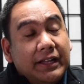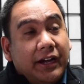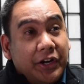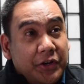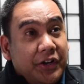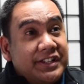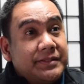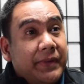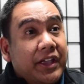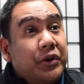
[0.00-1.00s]
are
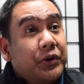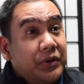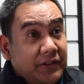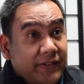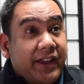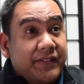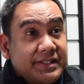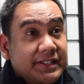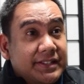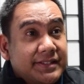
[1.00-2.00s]
caused by
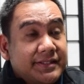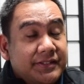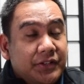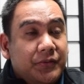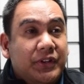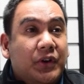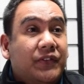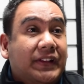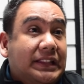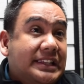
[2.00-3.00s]
coronaviruses. Okay. So we know
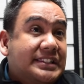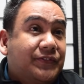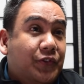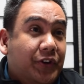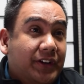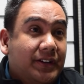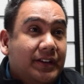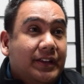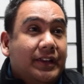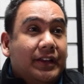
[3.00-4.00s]
of at least four
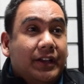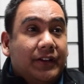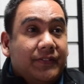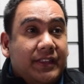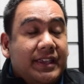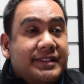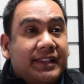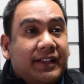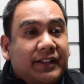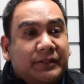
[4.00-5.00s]
okay. of these
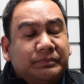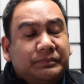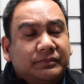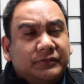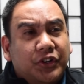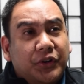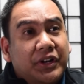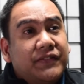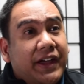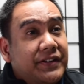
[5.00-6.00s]

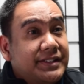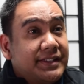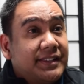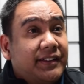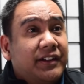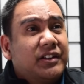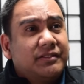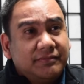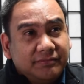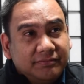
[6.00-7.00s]
coronaviruses that are
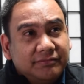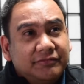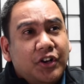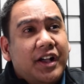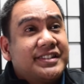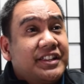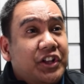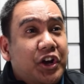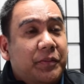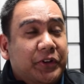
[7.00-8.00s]
causing
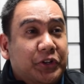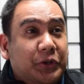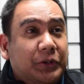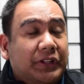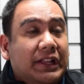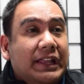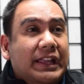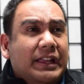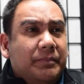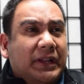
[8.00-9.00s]
the common cold. Mm-hmm.
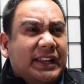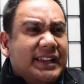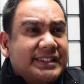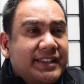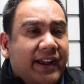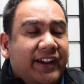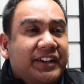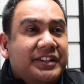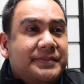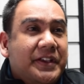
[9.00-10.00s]
But it has
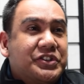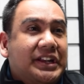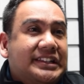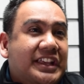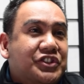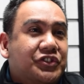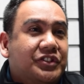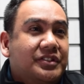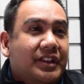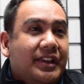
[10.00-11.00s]
garnered special
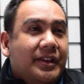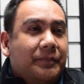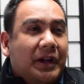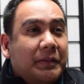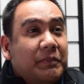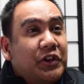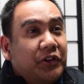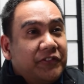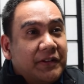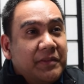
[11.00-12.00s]
attention. Probably you
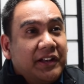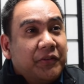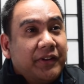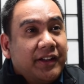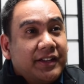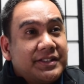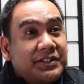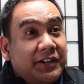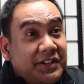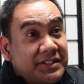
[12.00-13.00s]
are familiar with
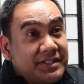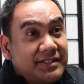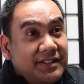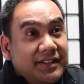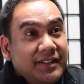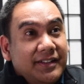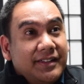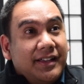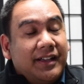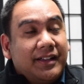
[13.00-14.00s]
SARS
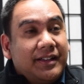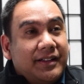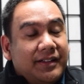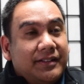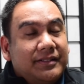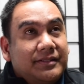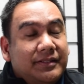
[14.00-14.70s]
mm-hmm.